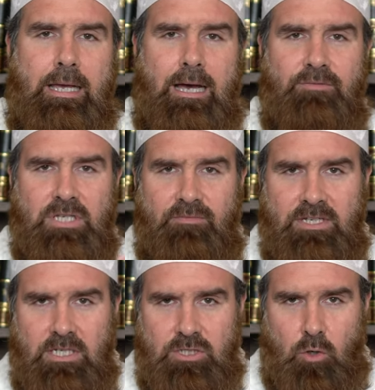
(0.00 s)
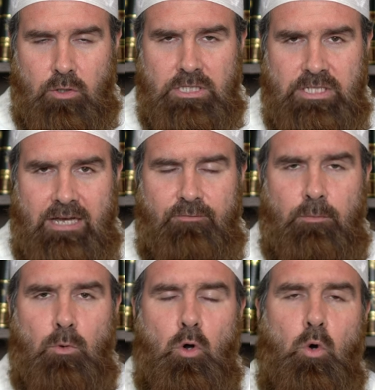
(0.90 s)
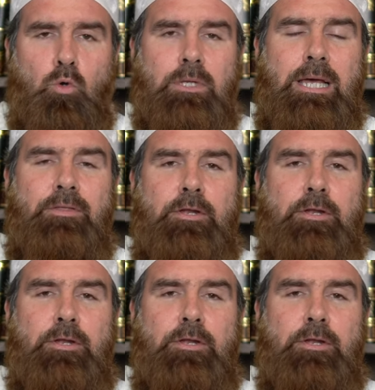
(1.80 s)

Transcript: Obviously, as long as it's not from gold,